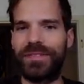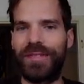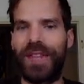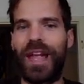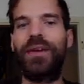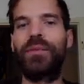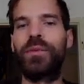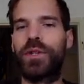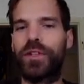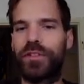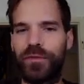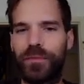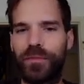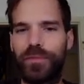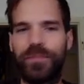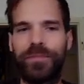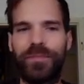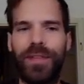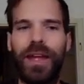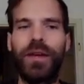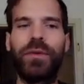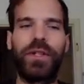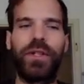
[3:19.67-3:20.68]
I would have
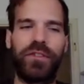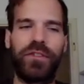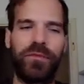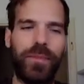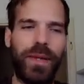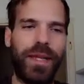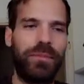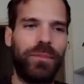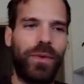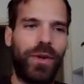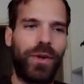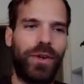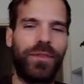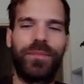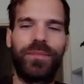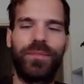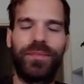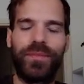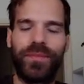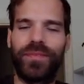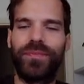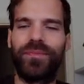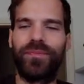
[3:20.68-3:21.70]
I would have paid more,
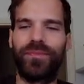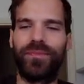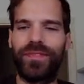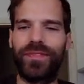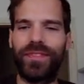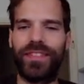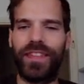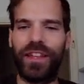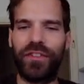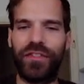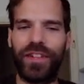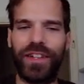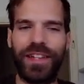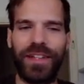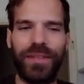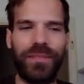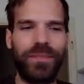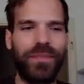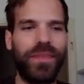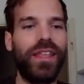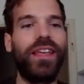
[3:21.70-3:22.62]
definitely.